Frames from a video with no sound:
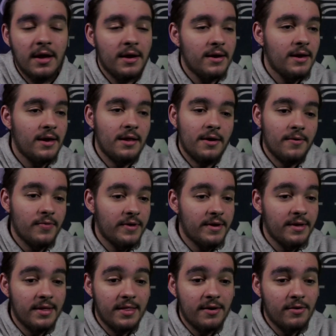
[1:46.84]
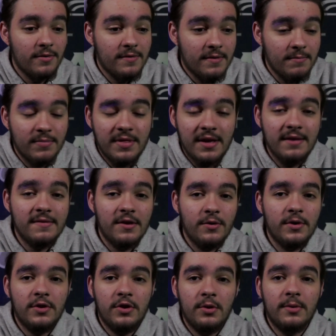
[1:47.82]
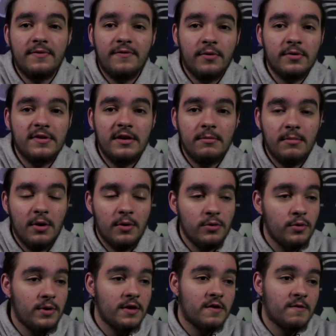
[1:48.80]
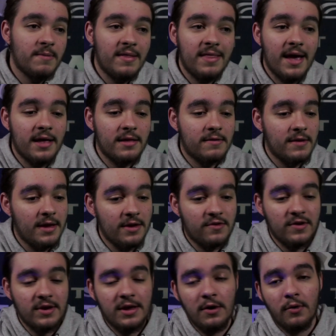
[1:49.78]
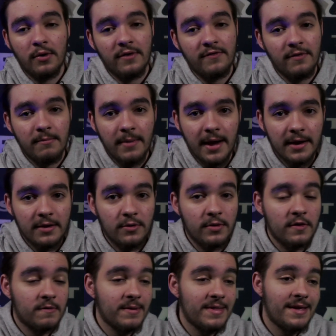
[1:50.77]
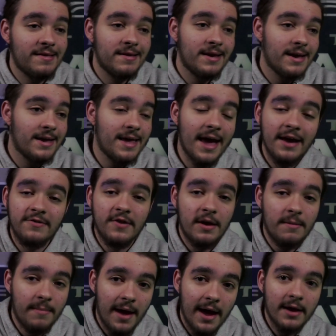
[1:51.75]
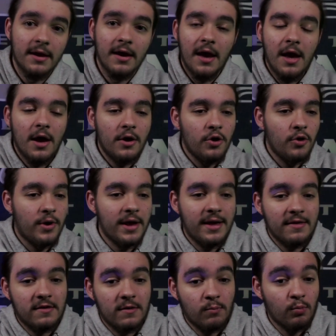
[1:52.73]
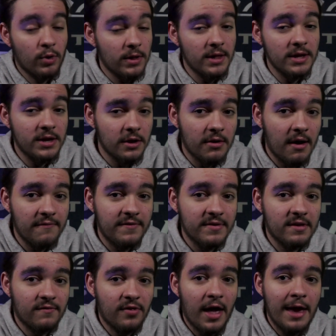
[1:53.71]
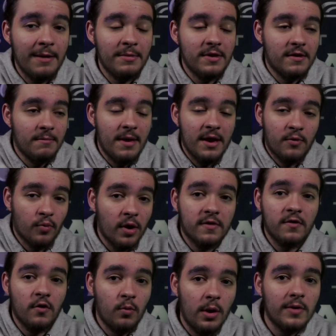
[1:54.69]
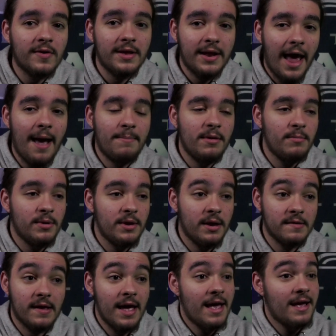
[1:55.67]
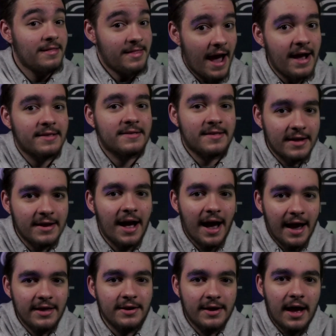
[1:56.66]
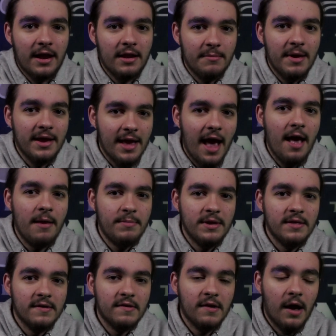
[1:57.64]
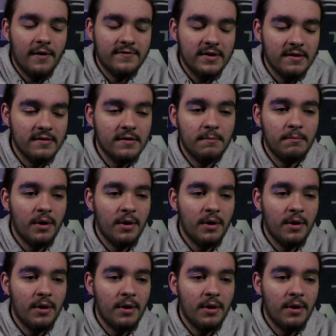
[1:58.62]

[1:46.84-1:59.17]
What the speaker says: You know, there's some things that you can do with $14 mil. You can spend that to get Shaquille Griffin back. You can spend that to get KJ back. You could get some really good offensive linemen to make Russell Wilson happy, because that's the guy you got to make happy this offseason.